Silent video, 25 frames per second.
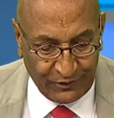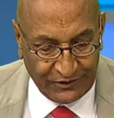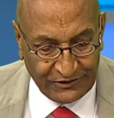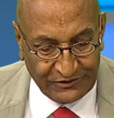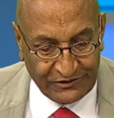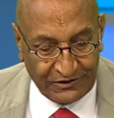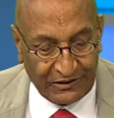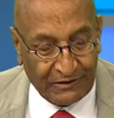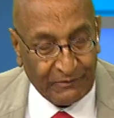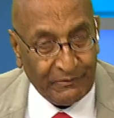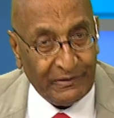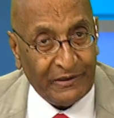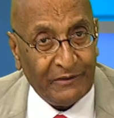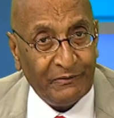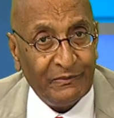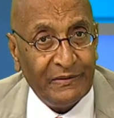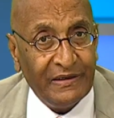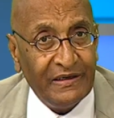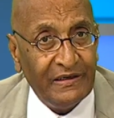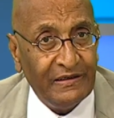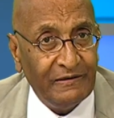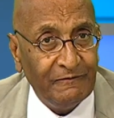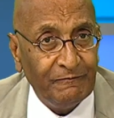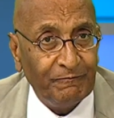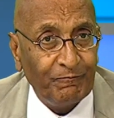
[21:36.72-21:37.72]
points that are being
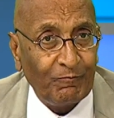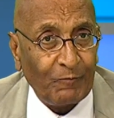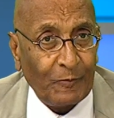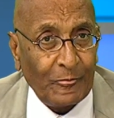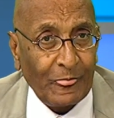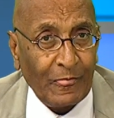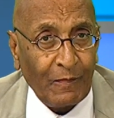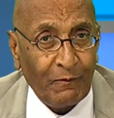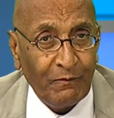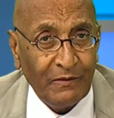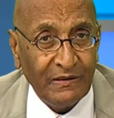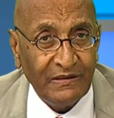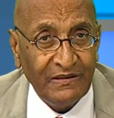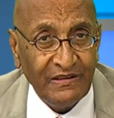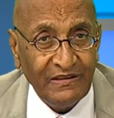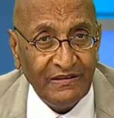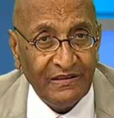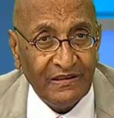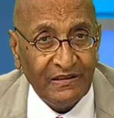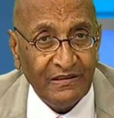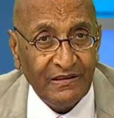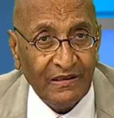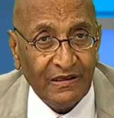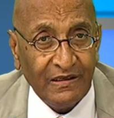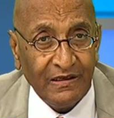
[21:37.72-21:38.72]
made, but these
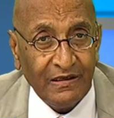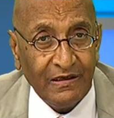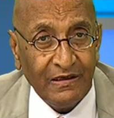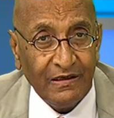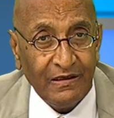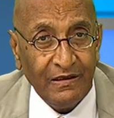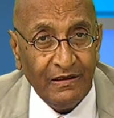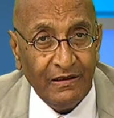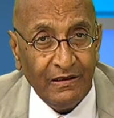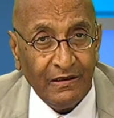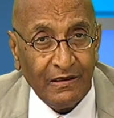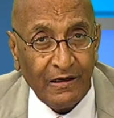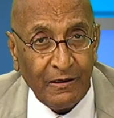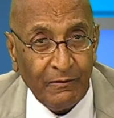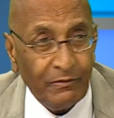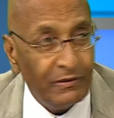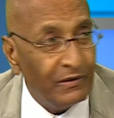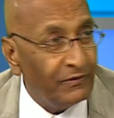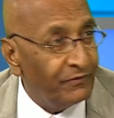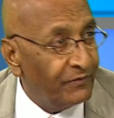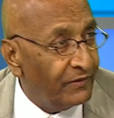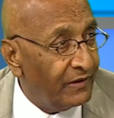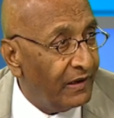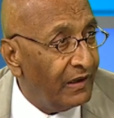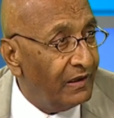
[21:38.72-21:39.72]
are the couple
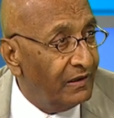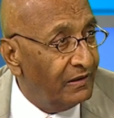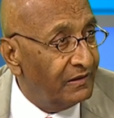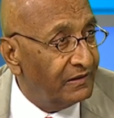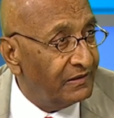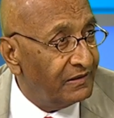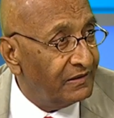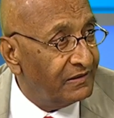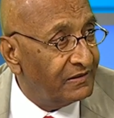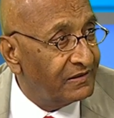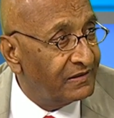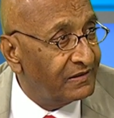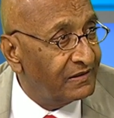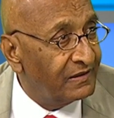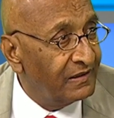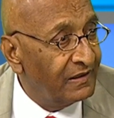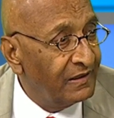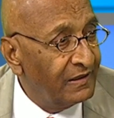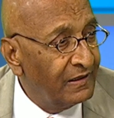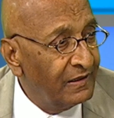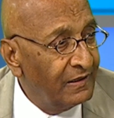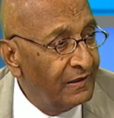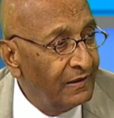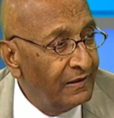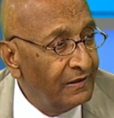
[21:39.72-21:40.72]
of realities.
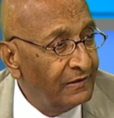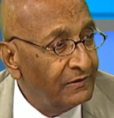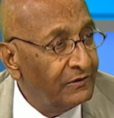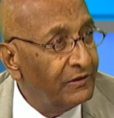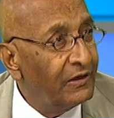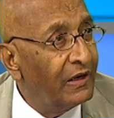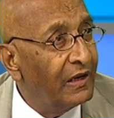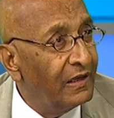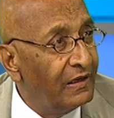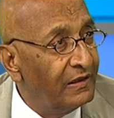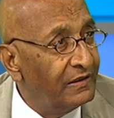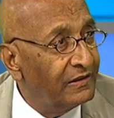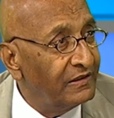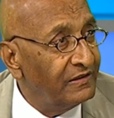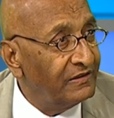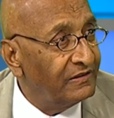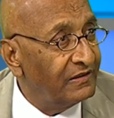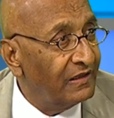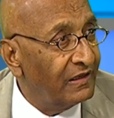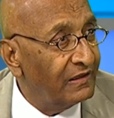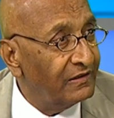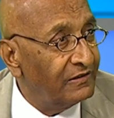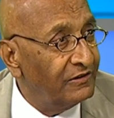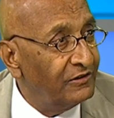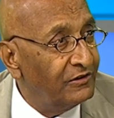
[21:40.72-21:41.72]
The realities
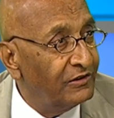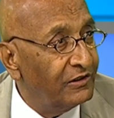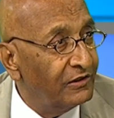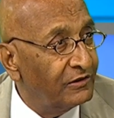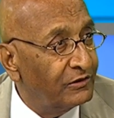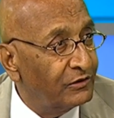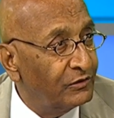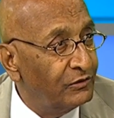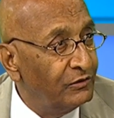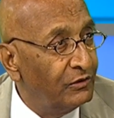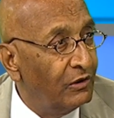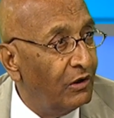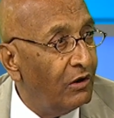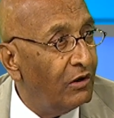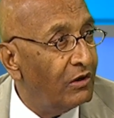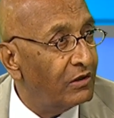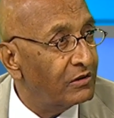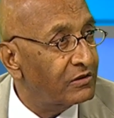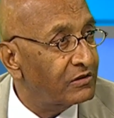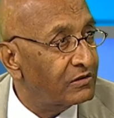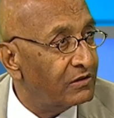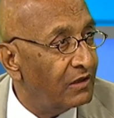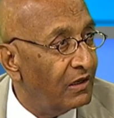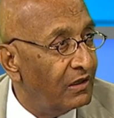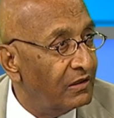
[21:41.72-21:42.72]
are these are two
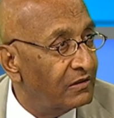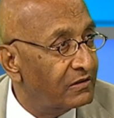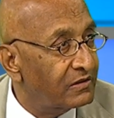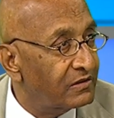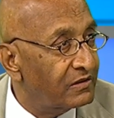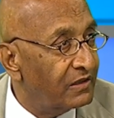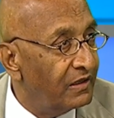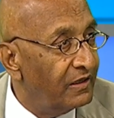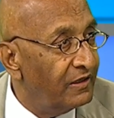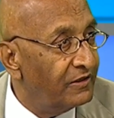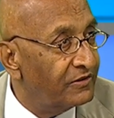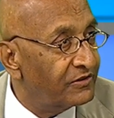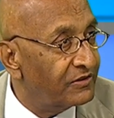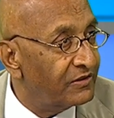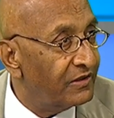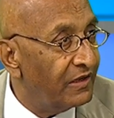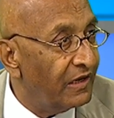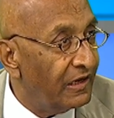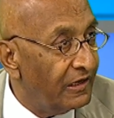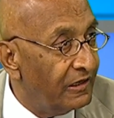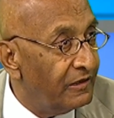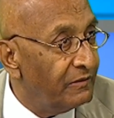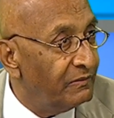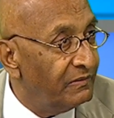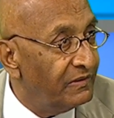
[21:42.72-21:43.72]
hostile states,
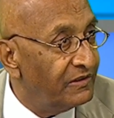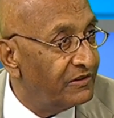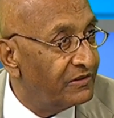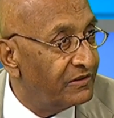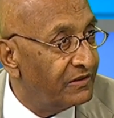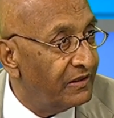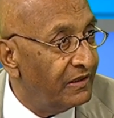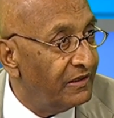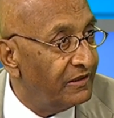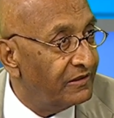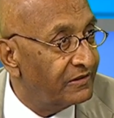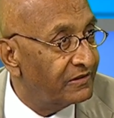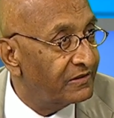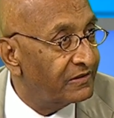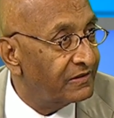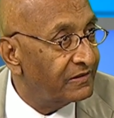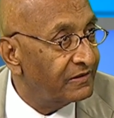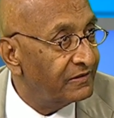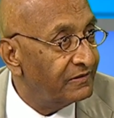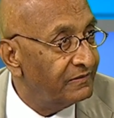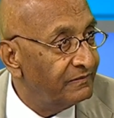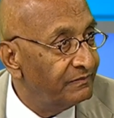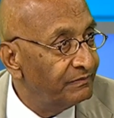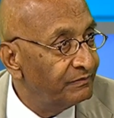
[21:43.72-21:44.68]
enemy states.